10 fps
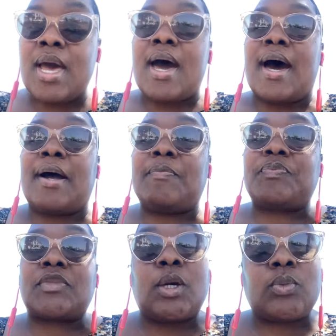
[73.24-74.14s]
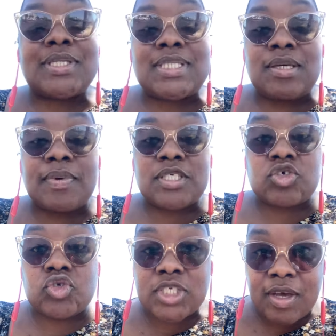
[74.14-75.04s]
and receive a
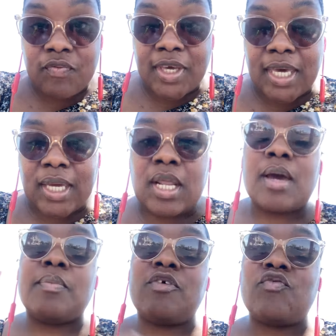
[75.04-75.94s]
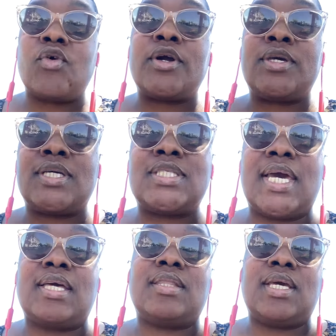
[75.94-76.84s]
certificate before you can
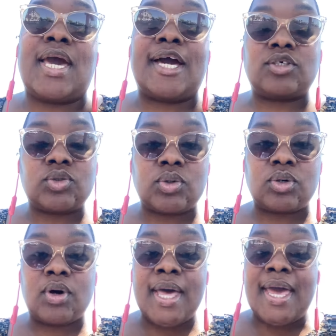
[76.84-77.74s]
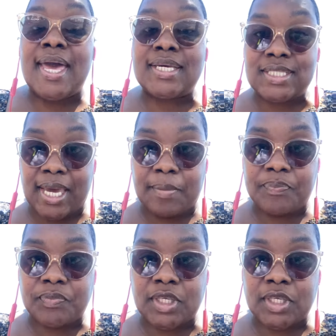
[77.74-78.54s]
take the actual exam.